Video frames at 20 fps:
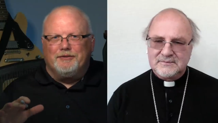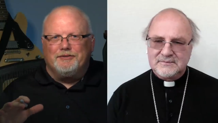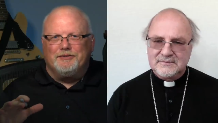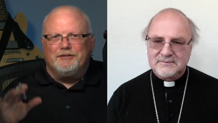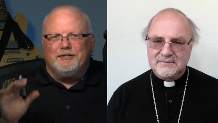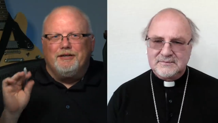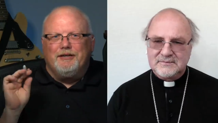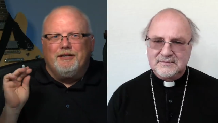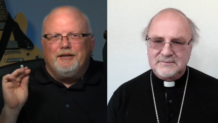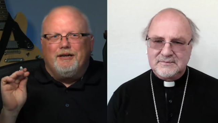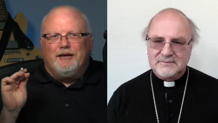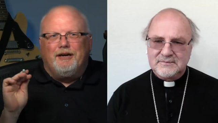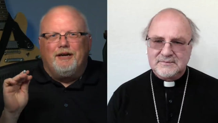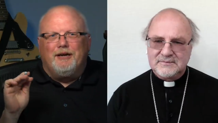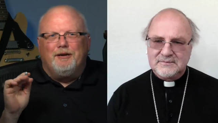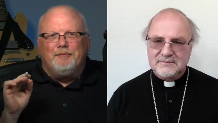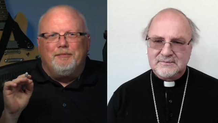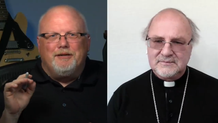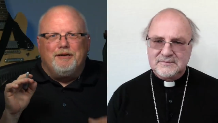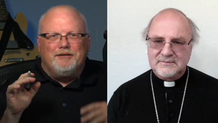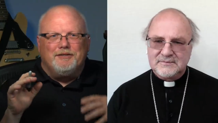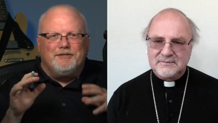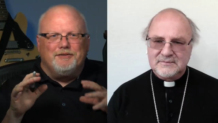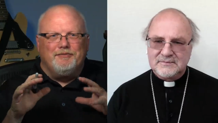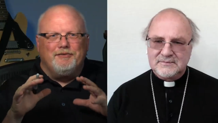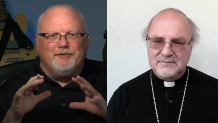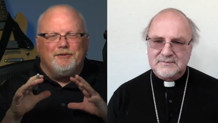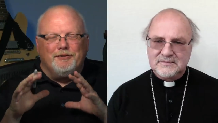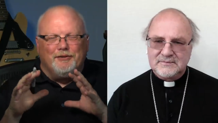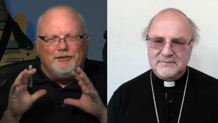Speaker 1: us. Um,
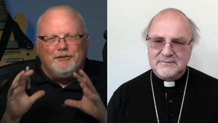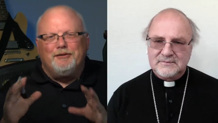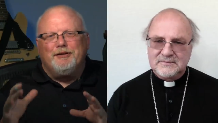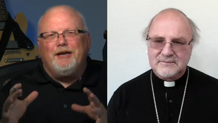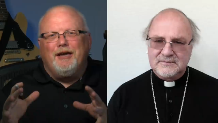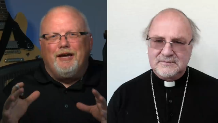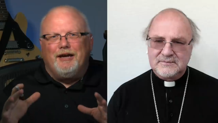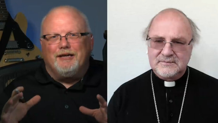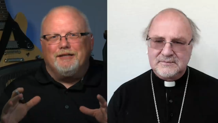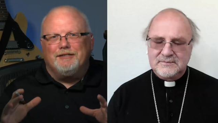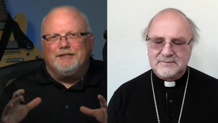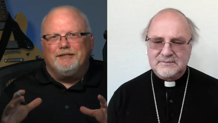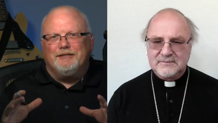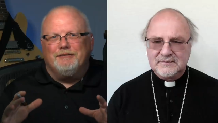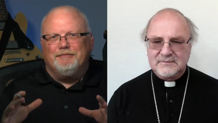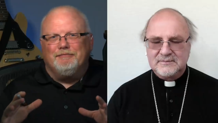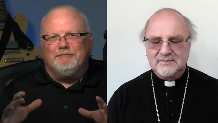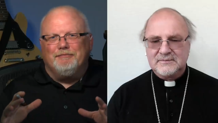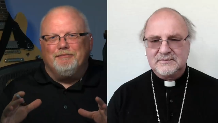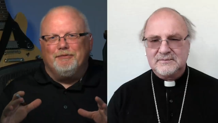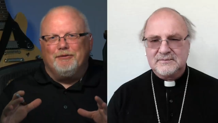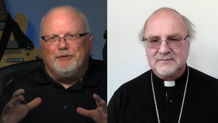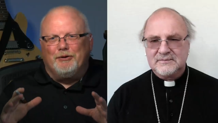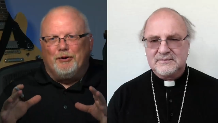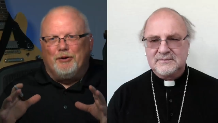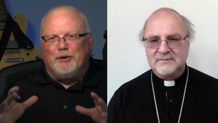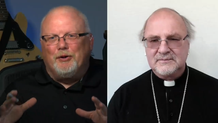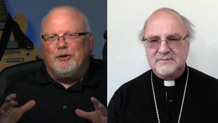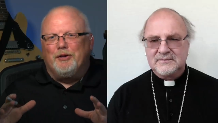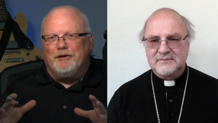because if you look at
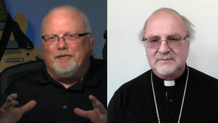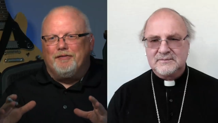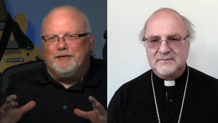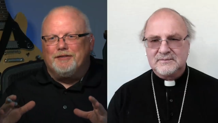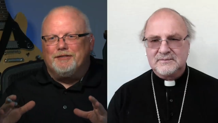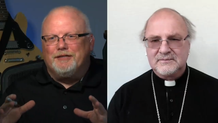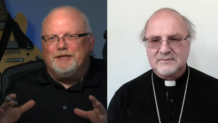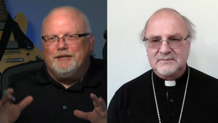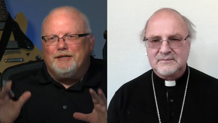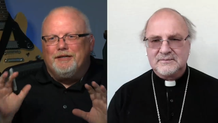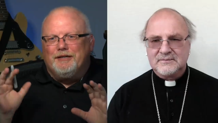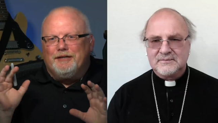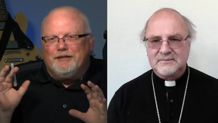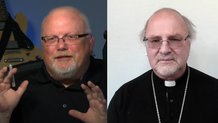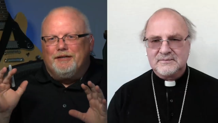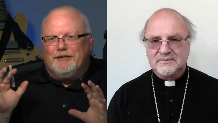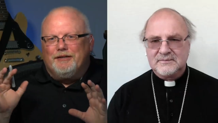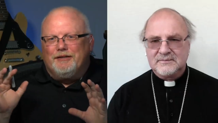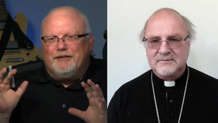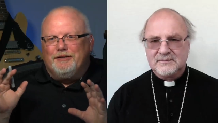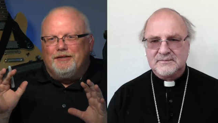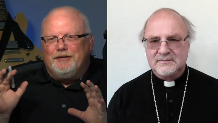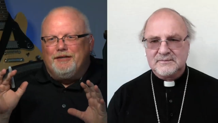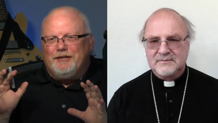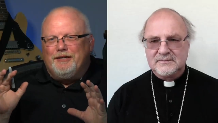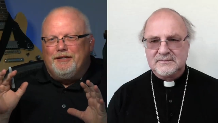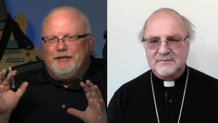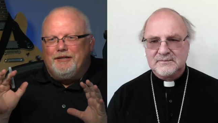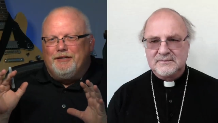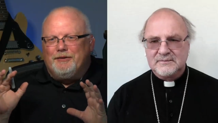the whole of it,
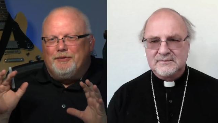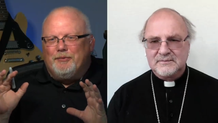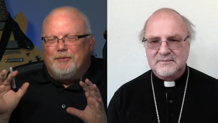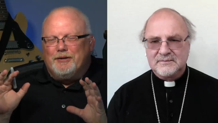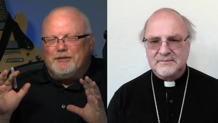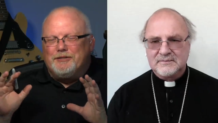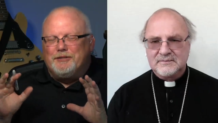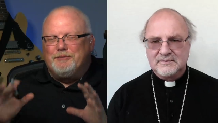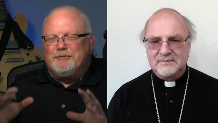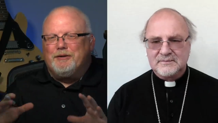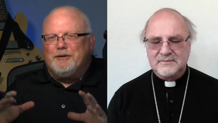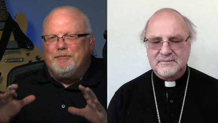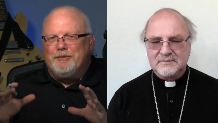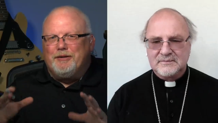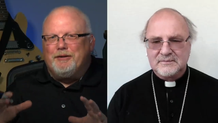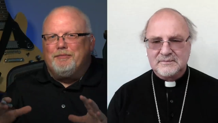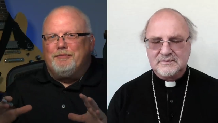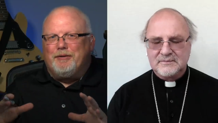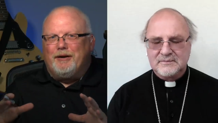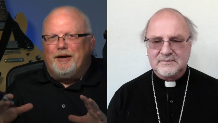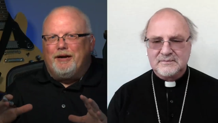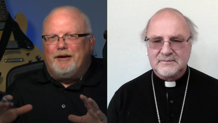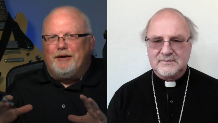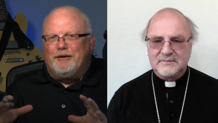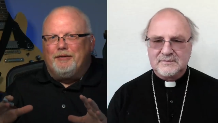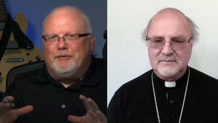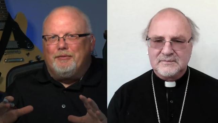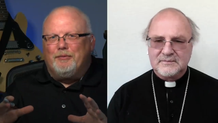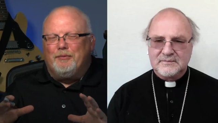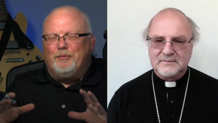the Western Roman
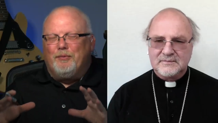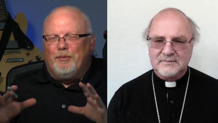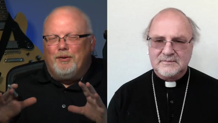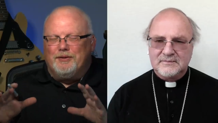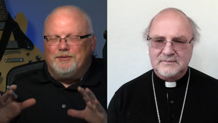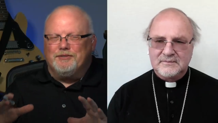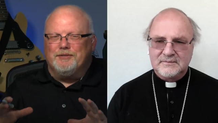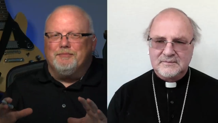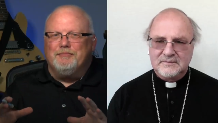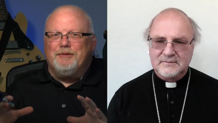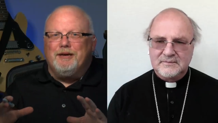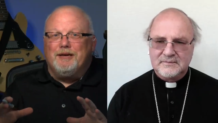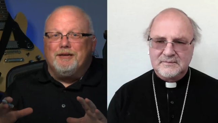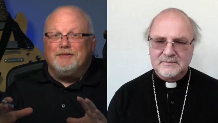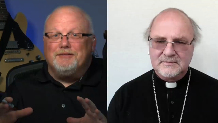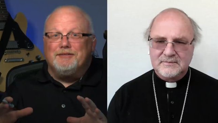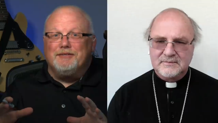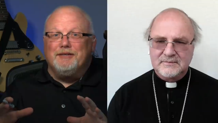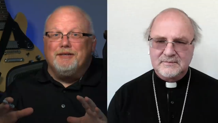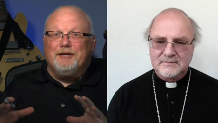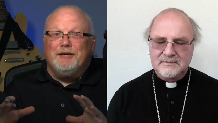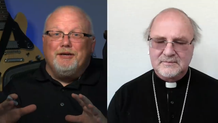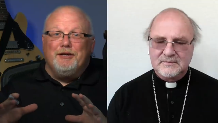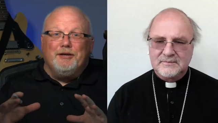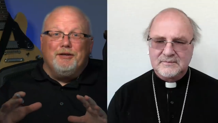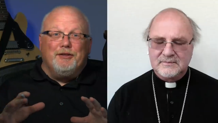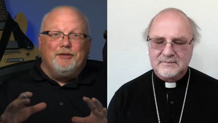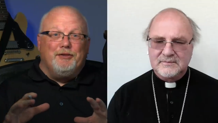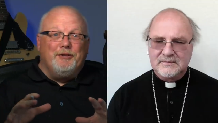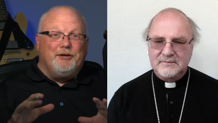Empire was a mess.
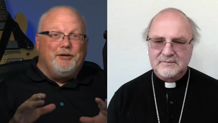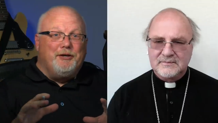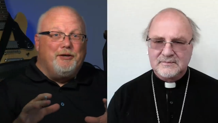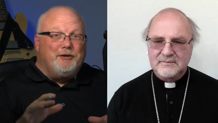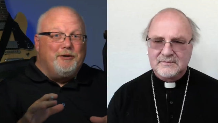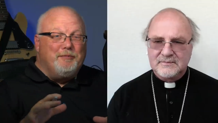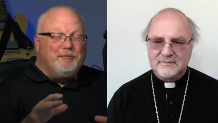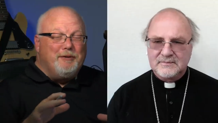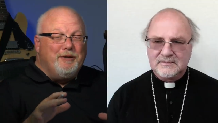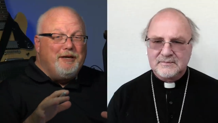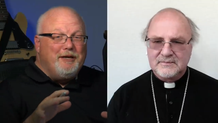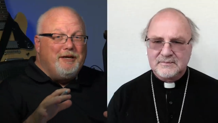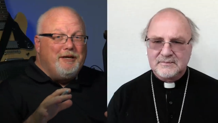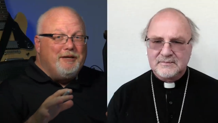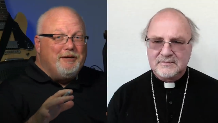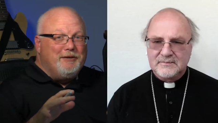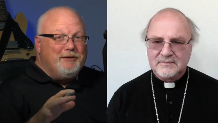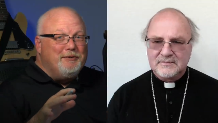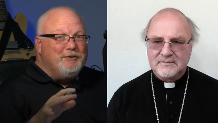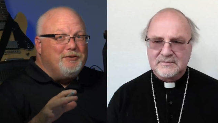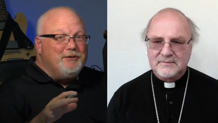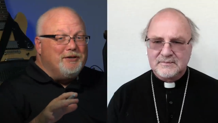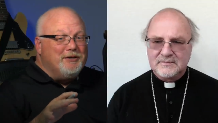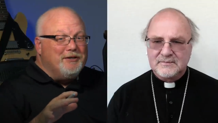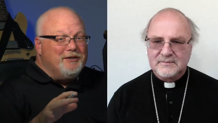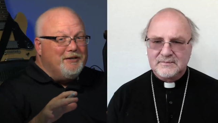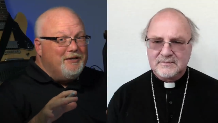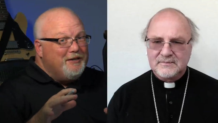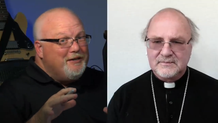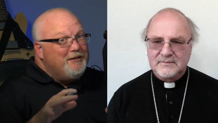The European
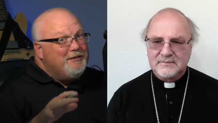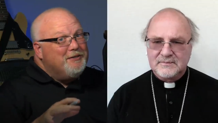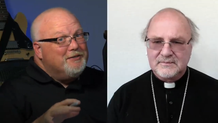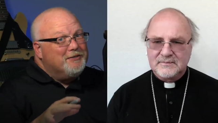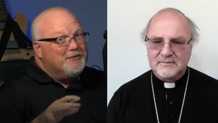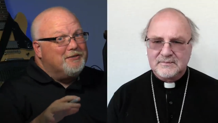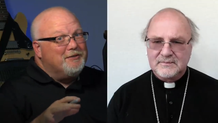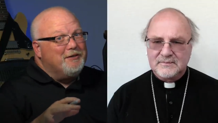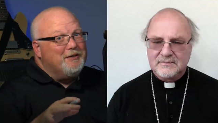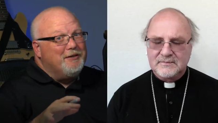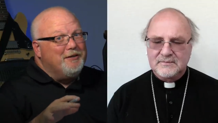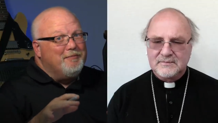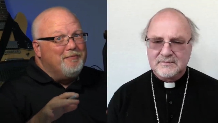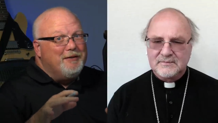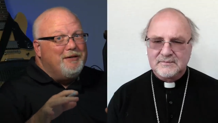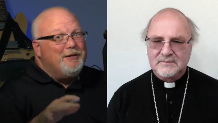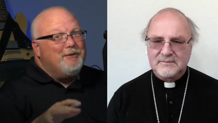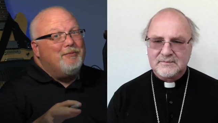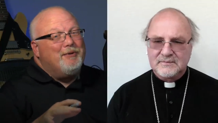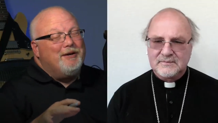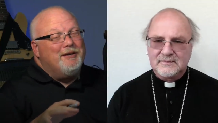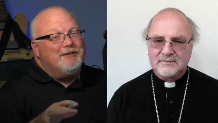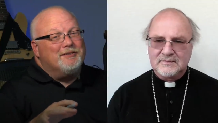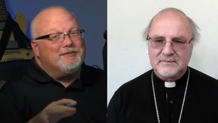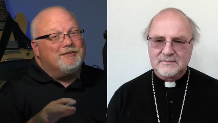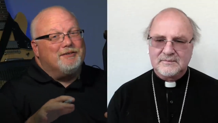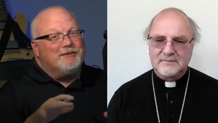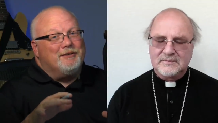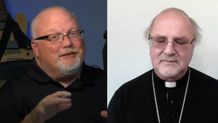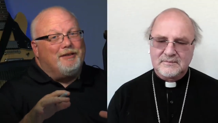Union is, in many
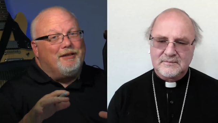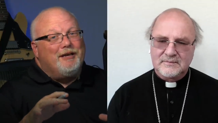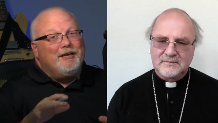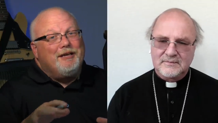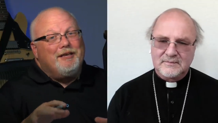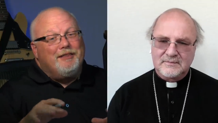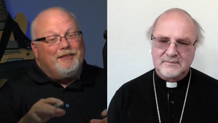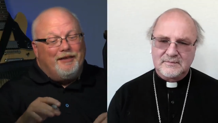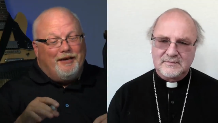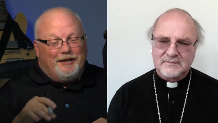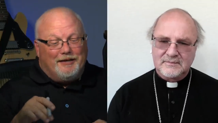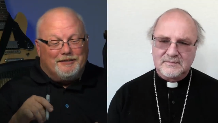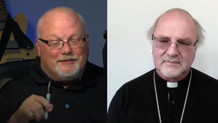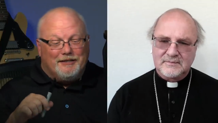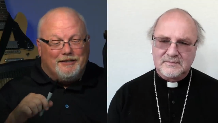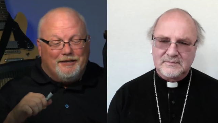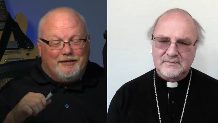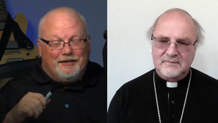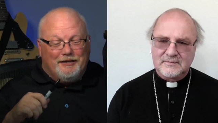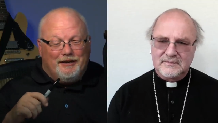ways, like that.